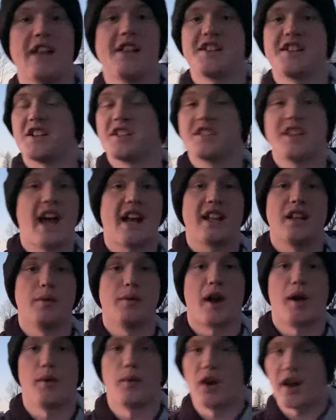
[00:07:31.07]
That's exactly
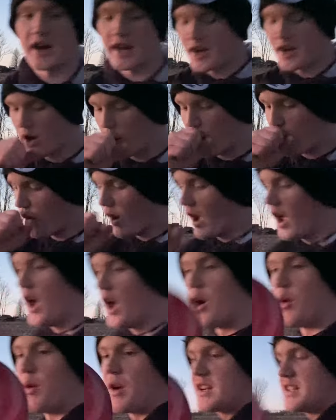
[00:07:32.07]
what I wanted.
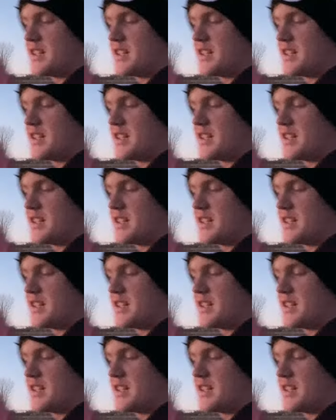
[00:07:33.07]
We're gonna